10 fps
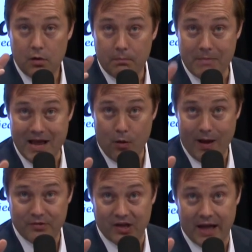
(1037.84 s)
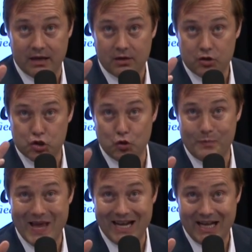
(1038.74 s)
Make a website,
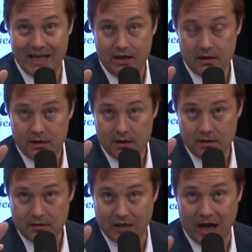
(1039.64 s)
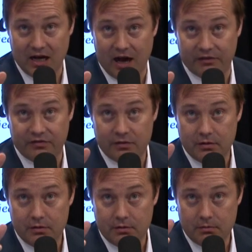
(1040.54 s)
stupidity state.gov.
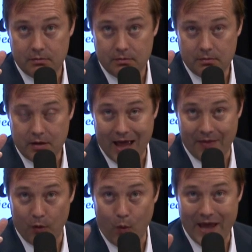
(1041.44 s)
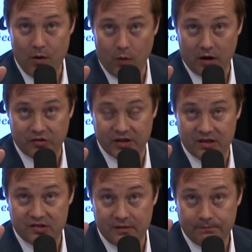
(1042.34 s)
And the way it works
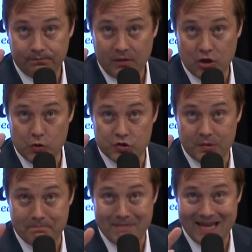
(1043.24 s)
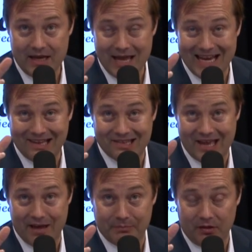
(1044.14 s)
is you submit an
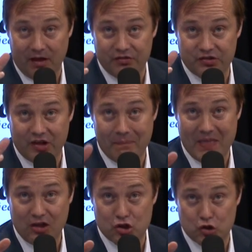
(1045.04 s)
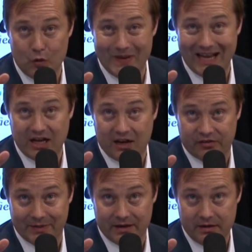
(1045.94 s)
example of something stupid in
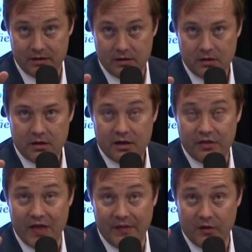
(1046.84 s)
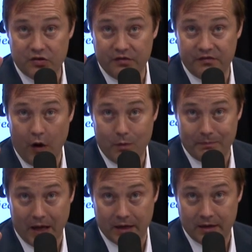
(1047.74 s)
government. Then there's a vote
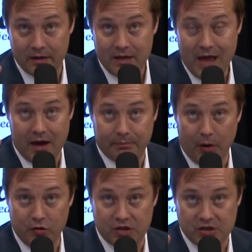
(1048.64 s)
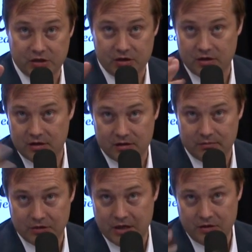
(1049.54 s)
button and a post it to
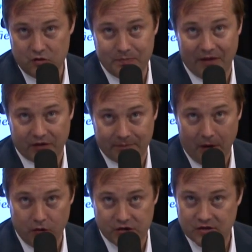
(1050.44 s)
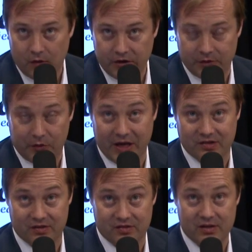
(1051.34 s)
your, you use Buffer to post it to all your
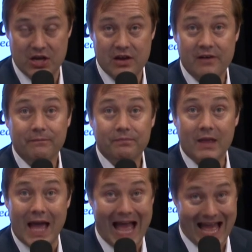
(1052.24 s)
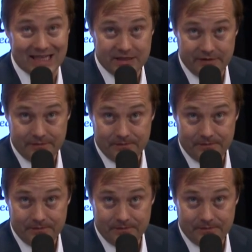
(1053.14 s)
places. And